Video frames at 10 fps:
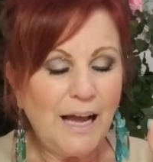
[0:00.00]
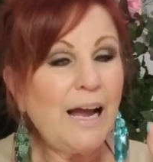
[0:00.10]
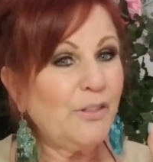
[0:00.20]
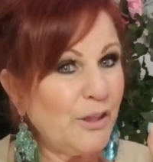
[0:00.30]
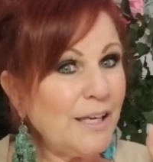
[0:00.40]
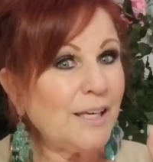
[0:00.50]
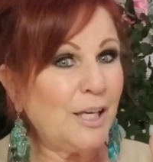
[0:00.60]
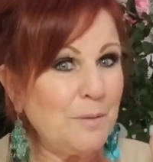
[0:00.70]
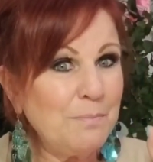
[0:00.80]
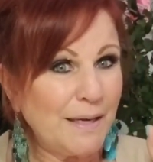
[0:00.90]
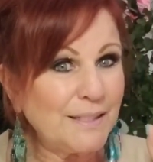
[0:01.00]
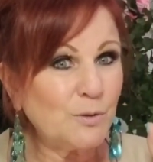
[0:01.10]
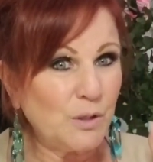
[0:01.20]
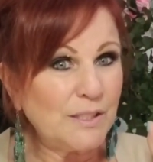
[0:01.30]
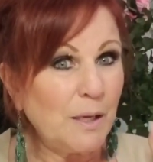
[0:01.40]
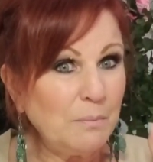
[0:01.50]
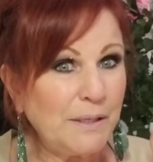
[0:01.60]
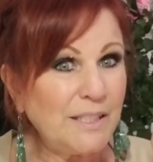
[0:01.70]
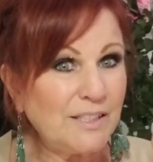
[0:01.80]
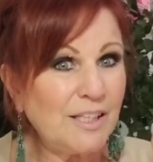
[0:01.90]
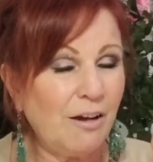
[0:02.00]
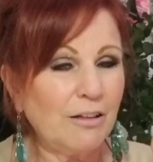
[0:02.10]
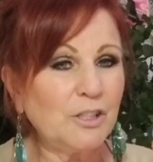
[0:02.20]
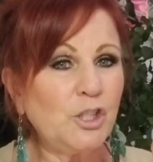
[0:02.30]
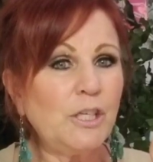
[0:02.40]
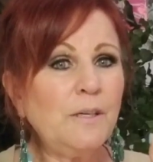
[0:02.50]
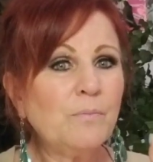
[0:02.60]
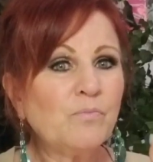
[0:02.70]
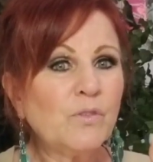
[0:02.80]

I think it can mess with somebody's theology